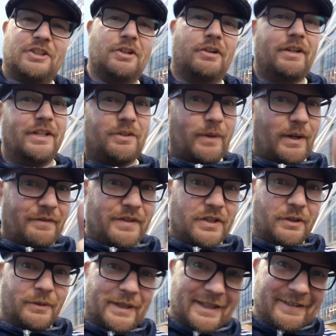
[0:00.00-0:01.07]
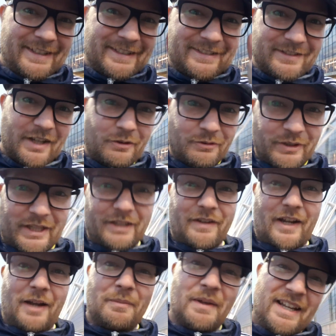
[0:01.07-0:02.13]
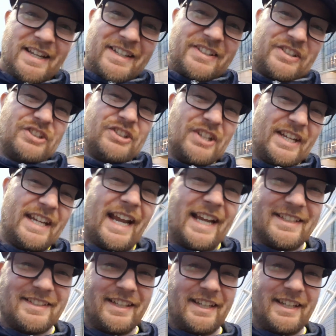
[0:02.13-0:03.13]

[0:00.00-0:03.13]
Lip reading: Guys, whatever you're doing, don't give up. Stick at